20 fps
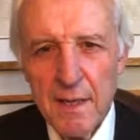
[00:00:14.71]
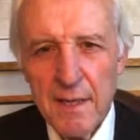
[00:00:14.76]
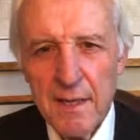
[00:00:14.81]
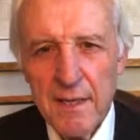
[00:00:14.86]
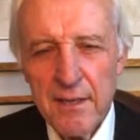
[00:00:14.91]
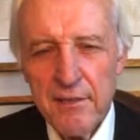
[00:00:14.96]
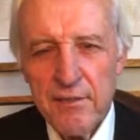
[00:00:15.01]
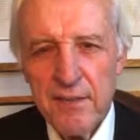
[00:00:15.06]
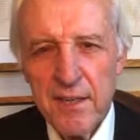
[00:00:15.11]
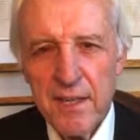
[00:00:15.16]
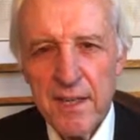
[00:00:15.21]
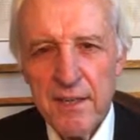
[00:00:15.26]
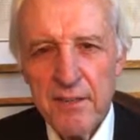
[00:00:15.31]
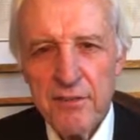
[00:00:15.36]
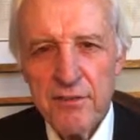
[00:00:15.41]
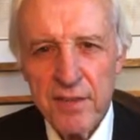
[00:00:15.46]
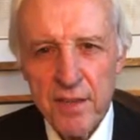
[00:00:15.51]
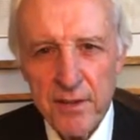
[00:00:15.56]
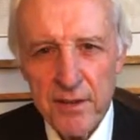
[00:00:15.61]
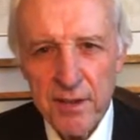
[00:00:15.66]
It is a
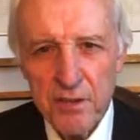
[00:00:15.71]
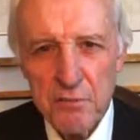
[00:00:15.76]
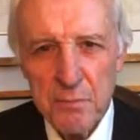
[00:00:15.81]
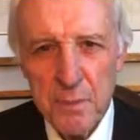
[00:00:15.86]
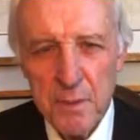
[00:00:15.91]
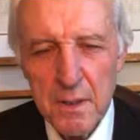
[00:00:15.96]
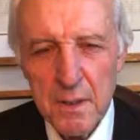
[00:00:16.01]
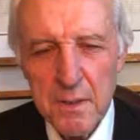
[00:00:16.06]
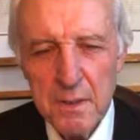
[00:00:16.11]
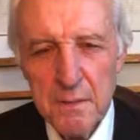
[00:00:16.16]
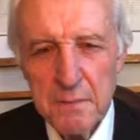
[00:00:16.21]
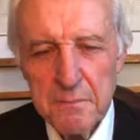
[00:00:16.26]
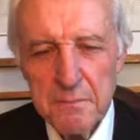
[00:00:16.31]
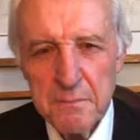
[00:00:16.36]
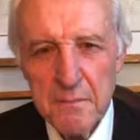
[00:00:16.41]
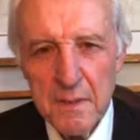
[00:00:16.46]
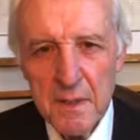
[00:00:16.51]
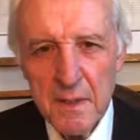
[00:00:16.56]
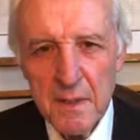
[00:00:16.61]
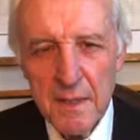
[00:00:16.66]
serious book.
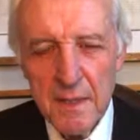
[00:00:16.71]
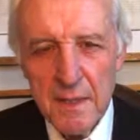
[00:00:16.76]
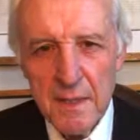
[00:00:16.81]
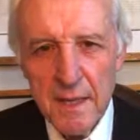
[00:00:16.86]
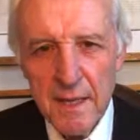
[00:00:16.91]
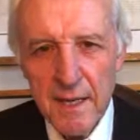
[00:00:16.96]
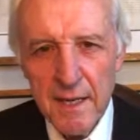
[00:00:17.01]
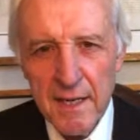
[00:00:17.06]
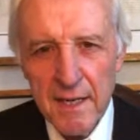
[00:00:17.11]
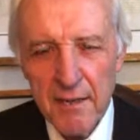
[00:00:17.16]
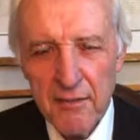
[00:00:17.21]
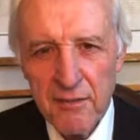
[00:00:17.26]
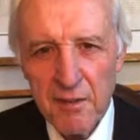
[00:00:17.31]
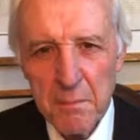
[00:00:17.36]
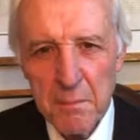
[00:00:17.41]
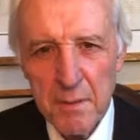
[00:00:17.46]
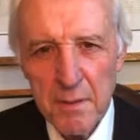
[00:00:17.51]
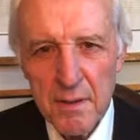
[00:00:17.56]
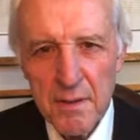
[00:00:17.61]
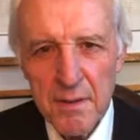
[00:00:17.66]
It is a
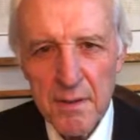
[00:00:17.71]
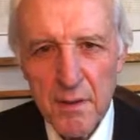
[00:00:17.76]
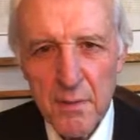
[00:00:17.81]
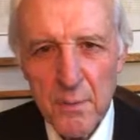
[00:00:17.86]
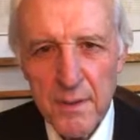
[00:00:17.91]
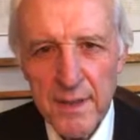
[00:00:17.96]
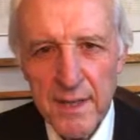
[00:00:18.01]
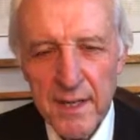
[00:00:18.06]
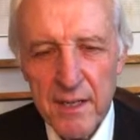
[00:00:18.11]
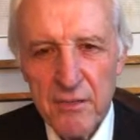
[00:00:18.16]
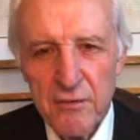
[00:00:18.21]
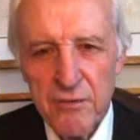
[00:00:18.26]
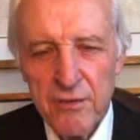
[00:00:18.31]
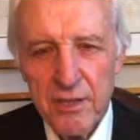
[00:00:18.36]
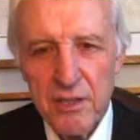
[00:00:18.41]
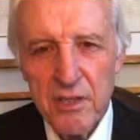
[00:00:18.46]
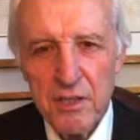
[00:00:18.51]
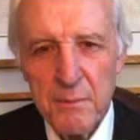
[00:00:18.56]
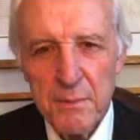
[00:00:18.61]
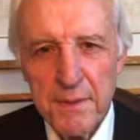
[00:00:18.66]
book on what I
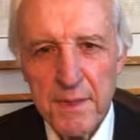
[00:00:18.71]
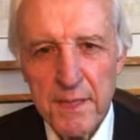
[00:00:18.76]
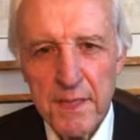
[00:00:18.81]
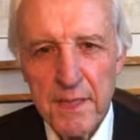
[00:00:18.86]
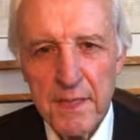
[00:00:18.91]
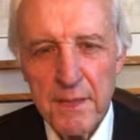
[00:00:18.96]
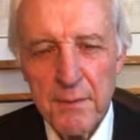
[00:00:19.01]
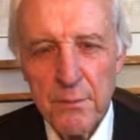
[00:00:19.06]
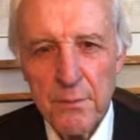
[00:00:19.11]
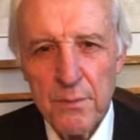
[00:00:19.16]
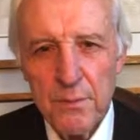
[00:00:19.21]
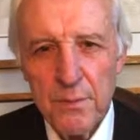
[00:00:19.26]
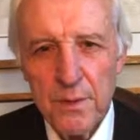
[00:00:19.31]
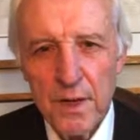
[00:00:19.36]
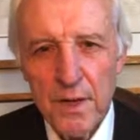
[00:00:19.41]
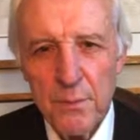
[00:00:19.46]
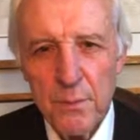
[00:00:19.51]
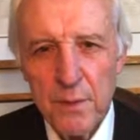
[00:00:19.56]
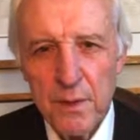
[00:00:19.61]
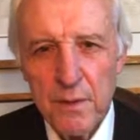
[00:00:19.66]
consider to be
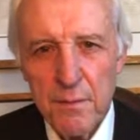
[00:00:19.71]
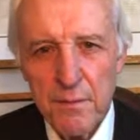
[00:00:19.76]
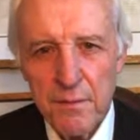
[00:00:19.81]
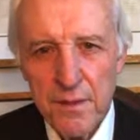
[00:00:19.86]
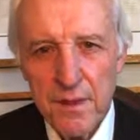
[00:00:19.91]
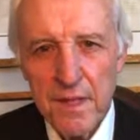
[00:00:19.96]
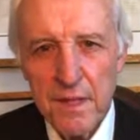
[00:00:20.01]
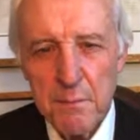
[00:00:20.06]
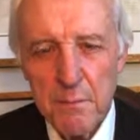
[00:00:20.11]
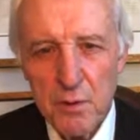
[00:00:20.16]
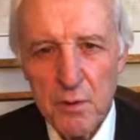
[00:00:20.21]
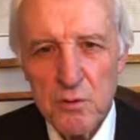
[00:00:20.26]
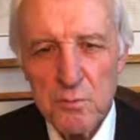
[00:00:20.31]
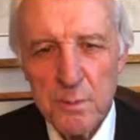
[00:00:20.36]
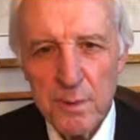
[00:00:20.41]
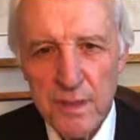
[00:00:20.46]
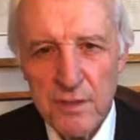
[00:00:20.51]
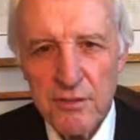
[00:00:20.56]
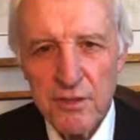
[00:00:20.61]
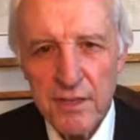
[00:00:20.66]
one of the most
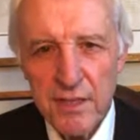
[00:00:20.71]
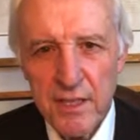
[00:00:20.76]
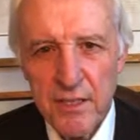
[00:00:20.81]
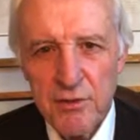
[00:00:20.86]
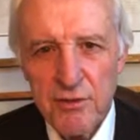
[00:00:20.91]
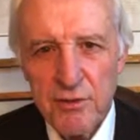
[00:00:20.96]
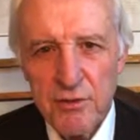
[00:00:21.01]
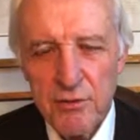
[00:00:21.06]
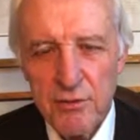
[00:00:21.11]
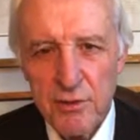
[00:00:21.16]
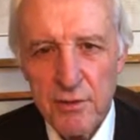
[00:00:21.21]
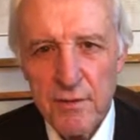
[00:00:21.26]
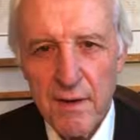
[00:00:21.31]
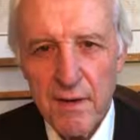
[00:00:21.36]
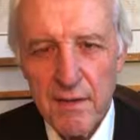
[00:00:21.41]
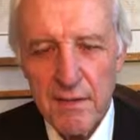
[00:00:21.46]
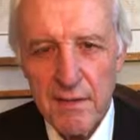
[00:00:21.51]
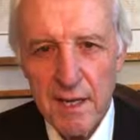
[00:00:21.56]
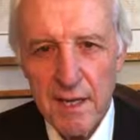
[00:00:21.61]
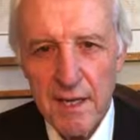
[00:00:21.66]
pressing issues of
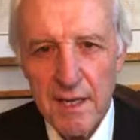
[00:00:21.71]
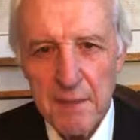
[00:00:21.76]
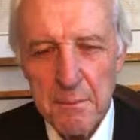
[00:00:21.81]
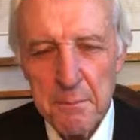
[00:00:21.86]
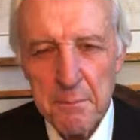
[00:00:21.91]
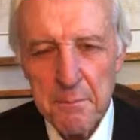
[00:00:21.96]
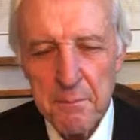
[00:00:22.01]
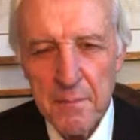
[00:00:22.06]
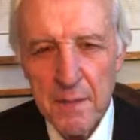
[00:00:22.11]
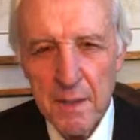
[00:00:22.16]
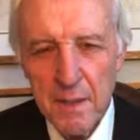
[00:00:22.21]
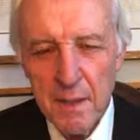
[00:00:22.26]
our time.